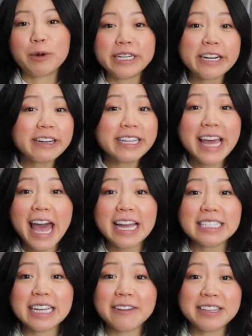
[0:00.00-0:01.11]
We're nearing the
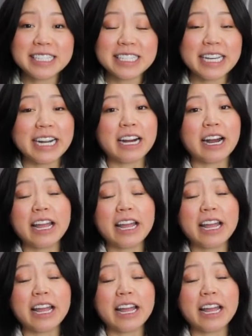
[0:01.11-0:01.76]
end of this year.